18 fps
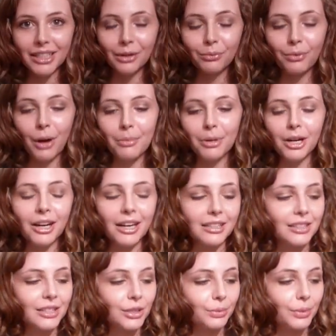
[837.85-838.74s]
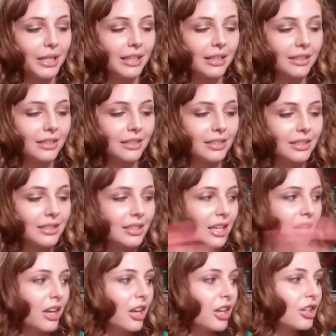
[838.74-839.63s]
like rubber and squeaks.
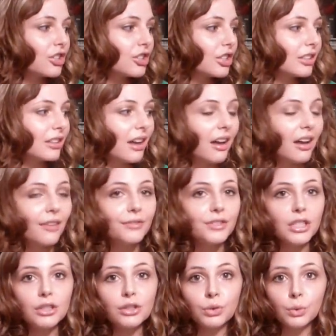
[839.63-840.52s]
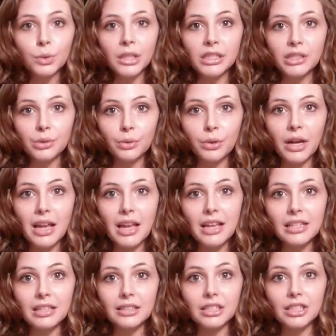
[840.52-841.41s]
She loves squeak toys.